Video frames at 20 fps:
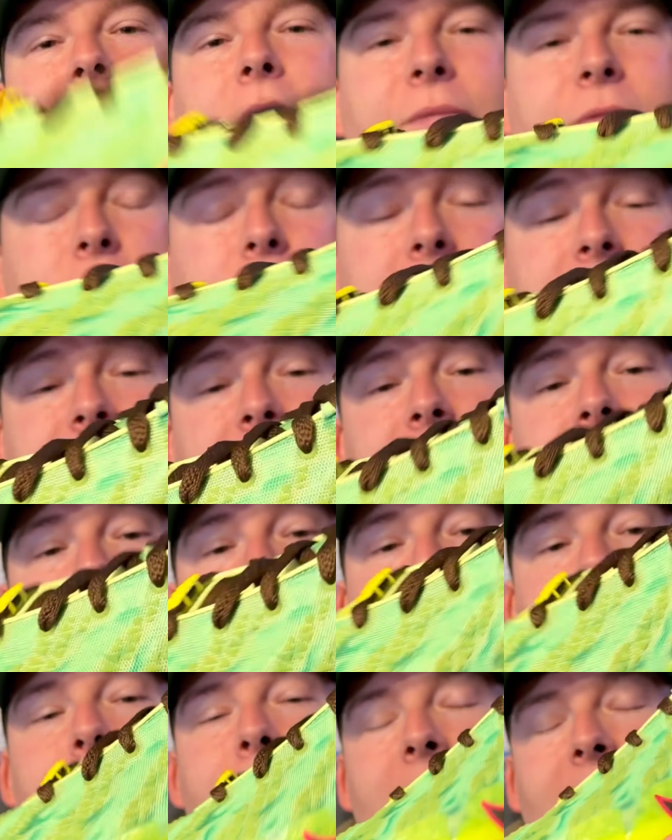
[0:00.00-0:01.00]
if you guys ended
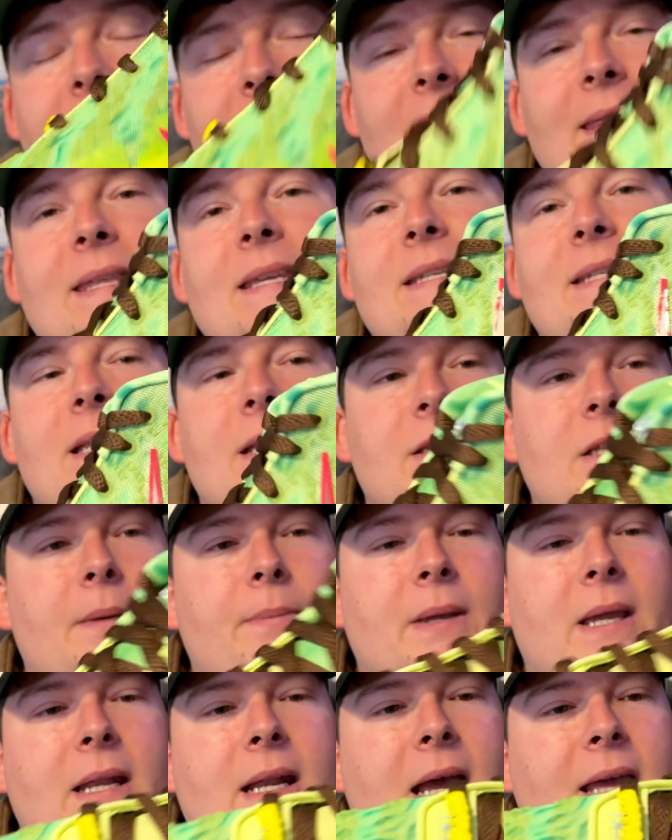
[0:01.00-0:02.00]
up picking these things
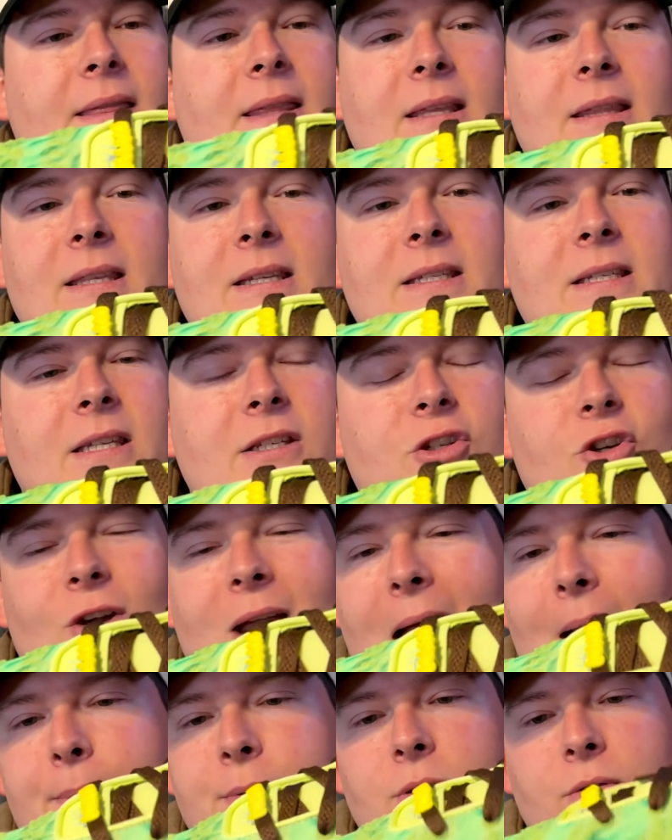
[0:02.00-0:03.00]
up again. I think these things are
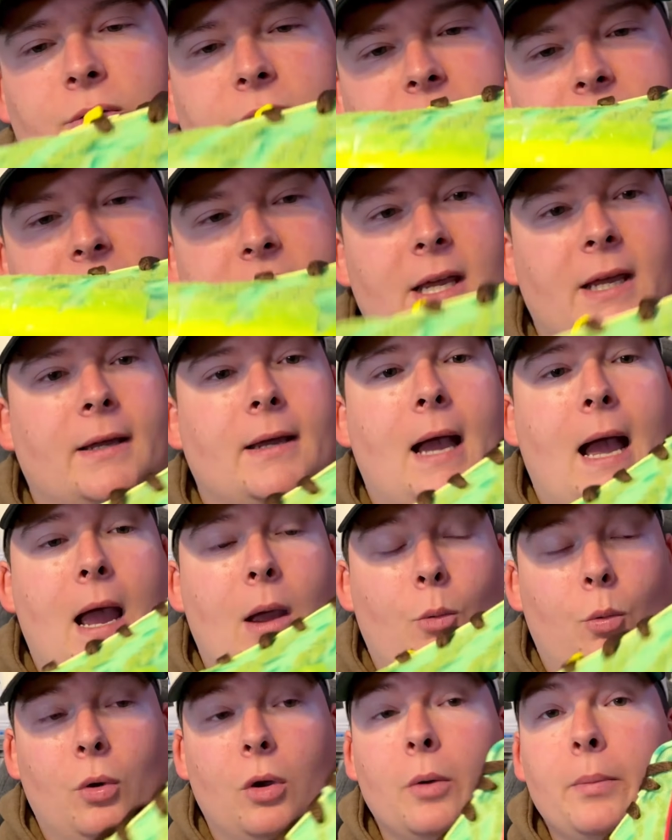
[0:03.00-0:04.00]
absolutely sick.
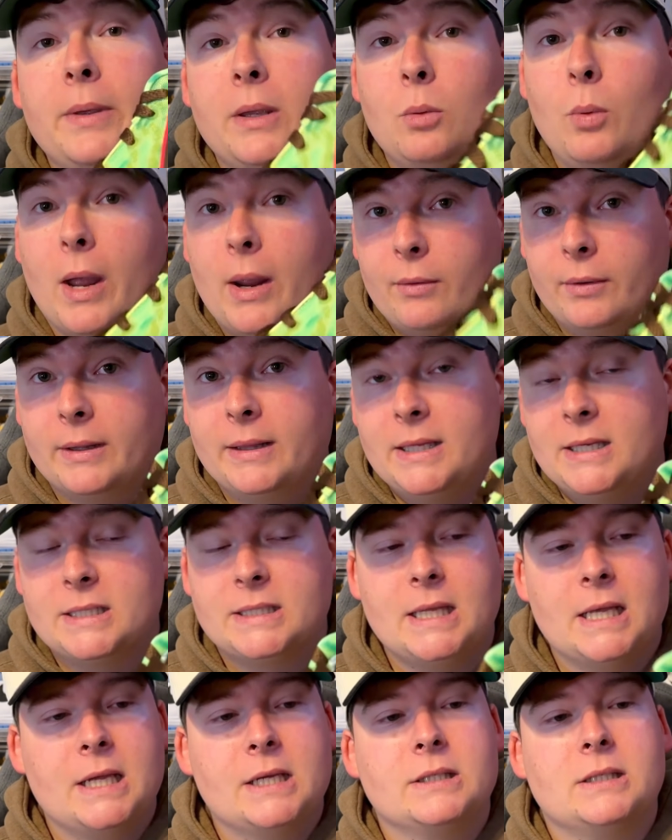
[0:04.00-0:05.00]
I will be wearing these
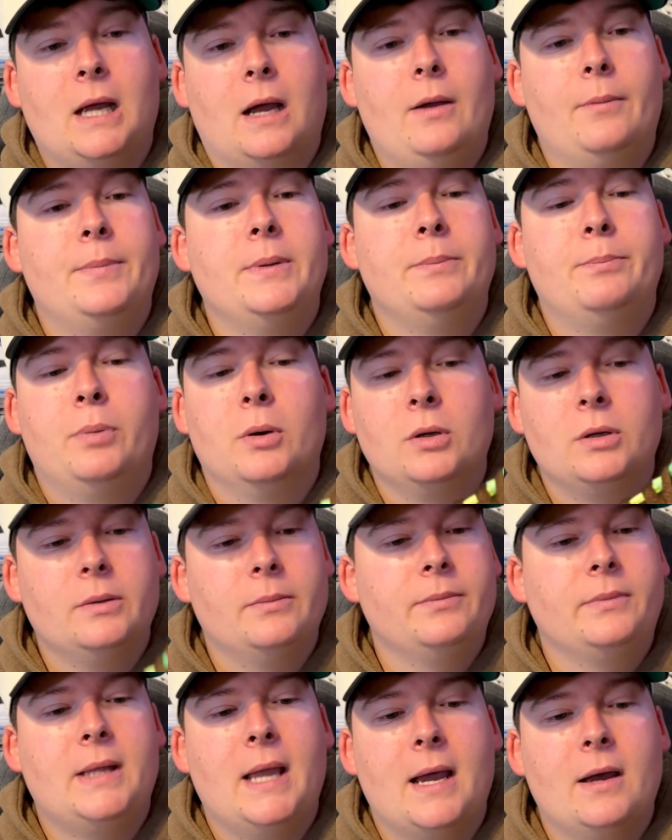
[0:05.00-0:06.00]
things. I'll be putting
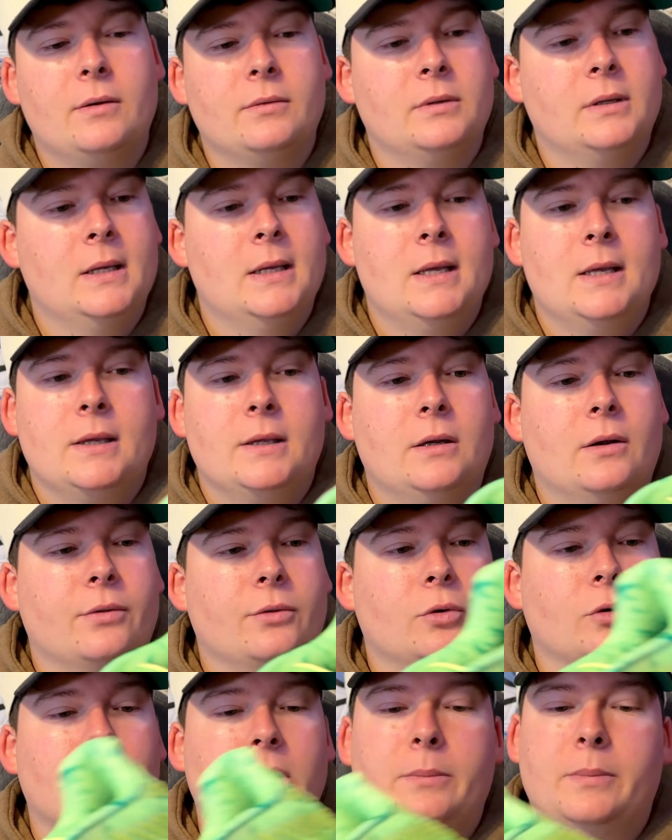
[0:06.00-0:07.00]
them down, you know,
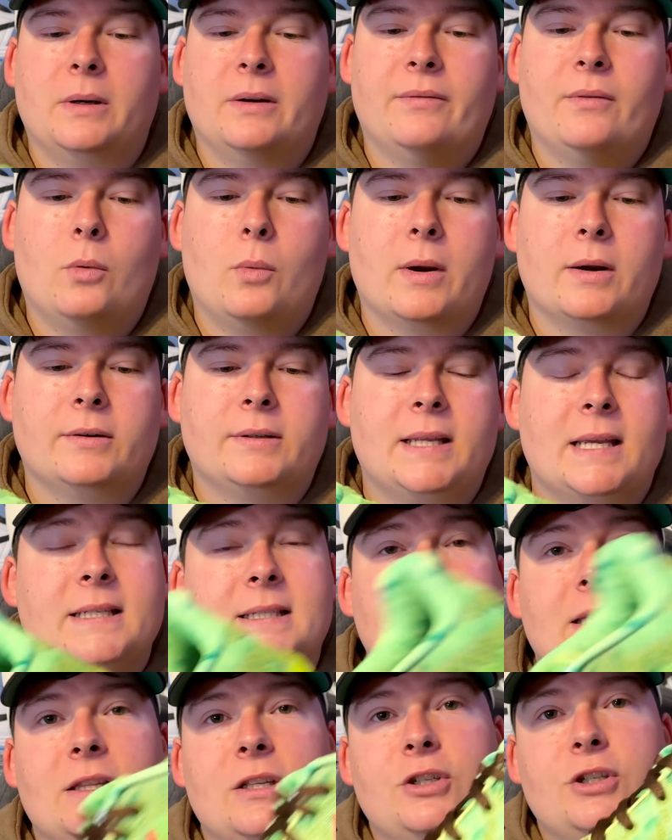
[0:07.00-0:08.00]
through a little bit of a wear
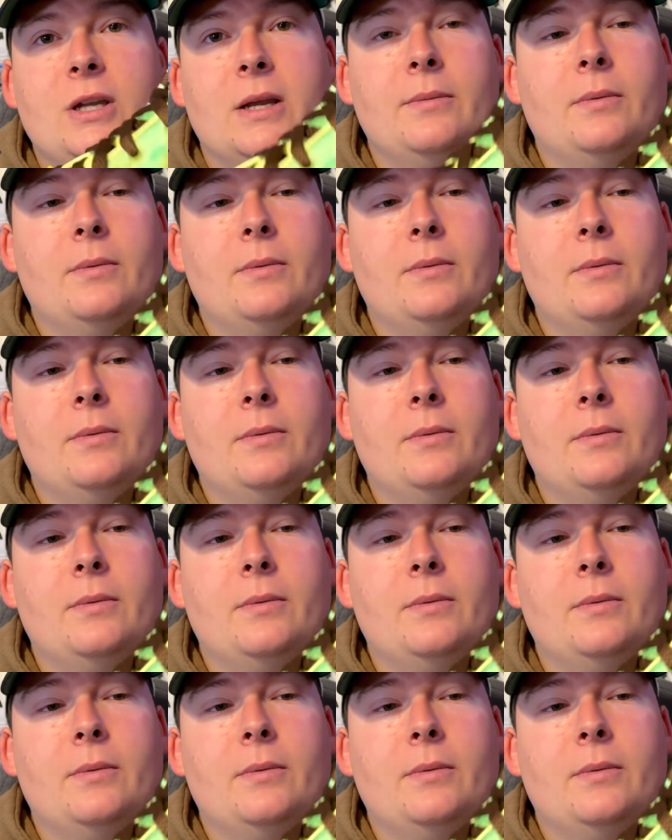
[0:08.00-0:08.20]
test in the gym.